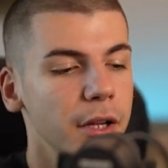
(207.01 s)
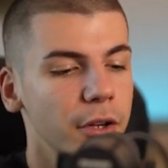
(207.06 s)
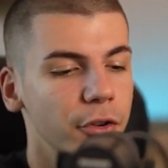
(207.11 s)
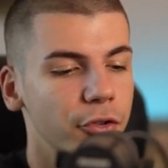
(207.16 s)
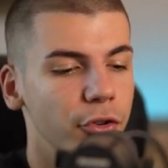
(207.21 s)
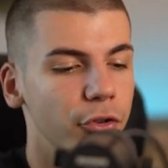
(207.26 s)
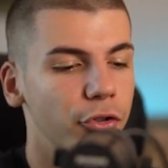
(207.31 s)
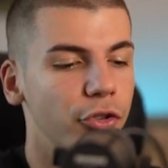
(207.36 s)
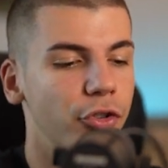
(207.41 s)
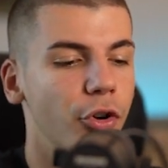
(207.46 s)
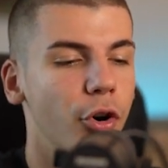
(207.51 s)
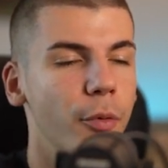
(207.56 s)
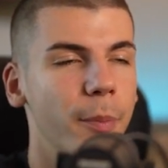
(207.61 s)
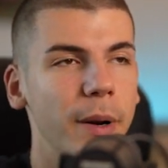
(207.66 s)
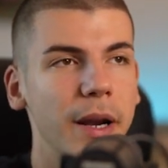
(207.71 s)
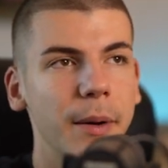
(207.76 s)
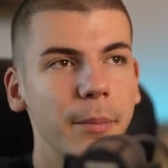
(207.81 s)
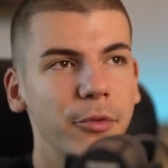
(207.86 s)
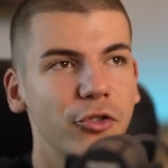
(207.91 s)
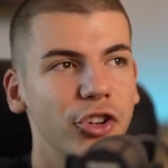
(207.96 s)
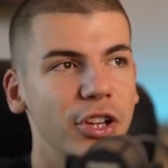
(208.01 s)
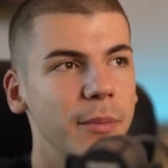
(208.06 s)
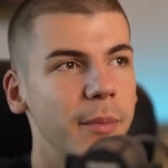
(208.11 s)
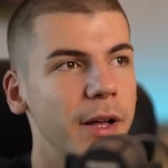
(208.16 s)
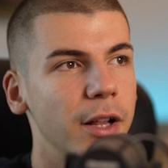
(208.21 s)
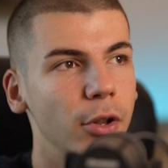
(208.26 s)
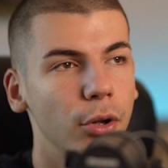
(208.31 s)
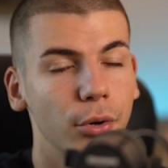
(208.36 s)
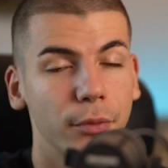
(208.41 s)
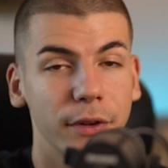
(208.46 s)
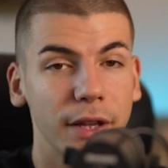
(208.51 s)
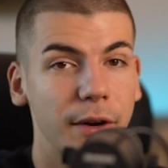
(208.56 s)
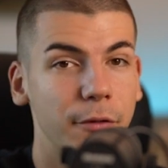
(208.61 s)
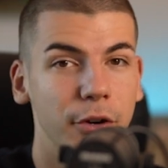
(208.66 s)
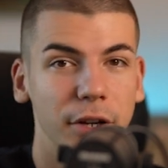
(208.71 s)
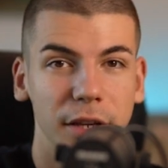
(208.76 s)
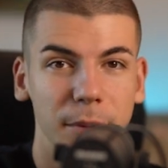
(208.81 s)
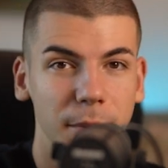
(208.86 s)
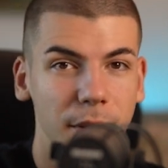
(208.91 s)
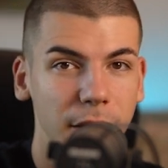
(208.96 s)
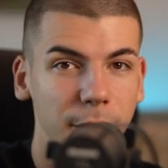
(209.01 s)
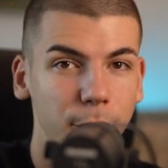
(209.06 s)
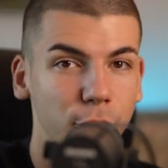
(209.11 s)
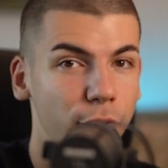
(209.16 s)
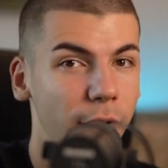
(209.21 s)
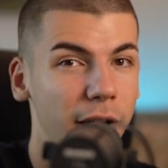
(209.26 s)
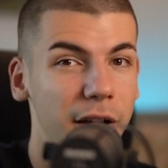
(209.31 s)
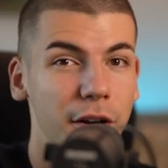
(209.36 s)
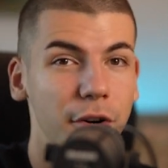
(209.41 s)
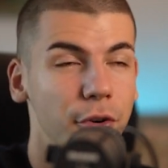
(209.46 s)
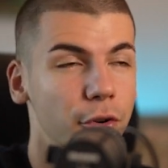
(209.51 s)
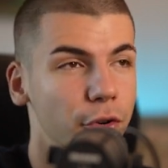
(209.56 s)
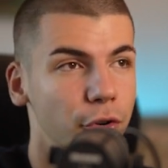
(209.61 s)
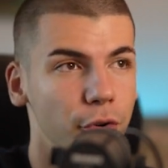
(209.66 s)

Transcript: So just open up Gmail or whatever email provider you're